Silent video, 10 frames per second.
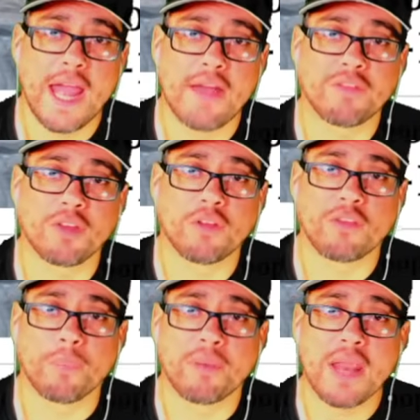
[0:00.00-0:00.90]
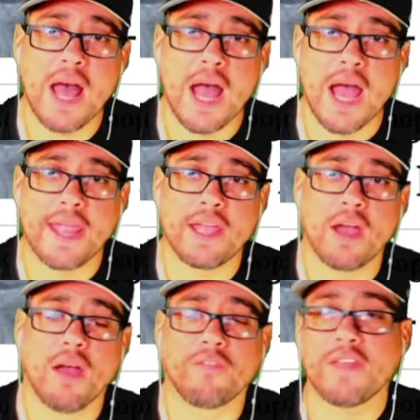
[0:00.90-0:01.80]
After the supply
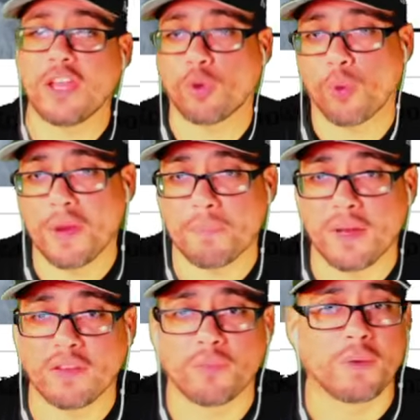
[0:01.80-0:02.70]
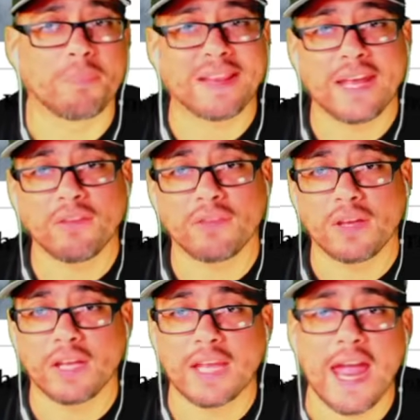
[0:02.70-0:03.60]
of equipment
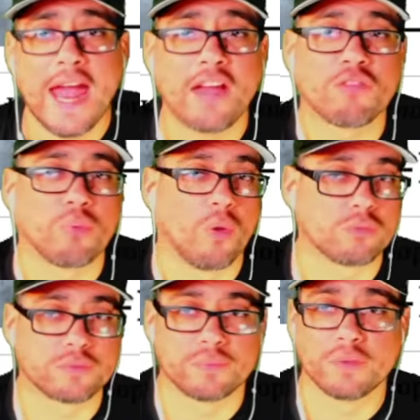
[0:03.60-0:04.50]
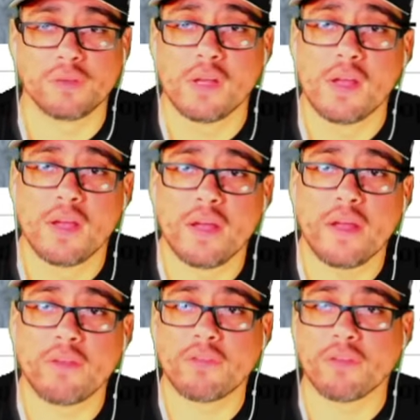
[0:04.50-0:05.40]
replacing casual route
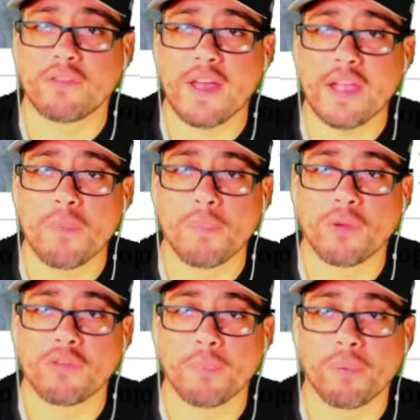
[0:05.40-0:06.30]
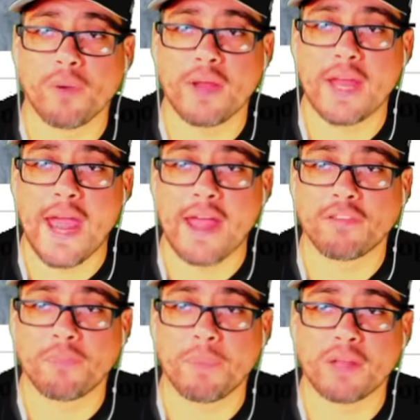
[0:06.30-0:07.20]
is the second most important
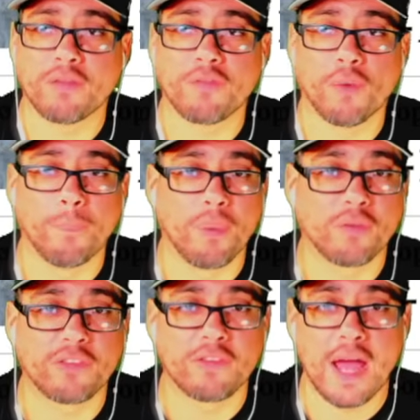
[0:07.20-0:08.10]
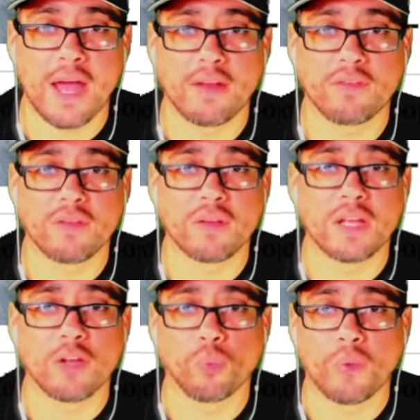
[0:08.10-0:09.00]
aspect for both sides
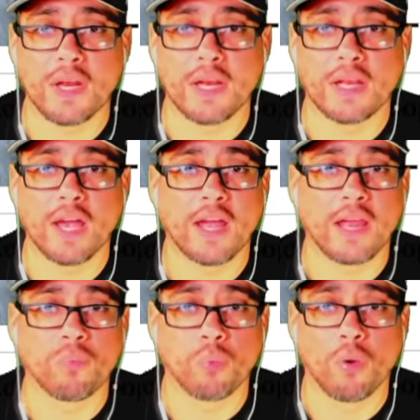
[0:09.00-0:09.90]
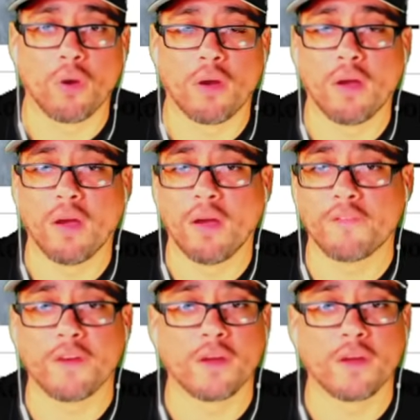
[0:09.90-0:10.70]
in winning a war of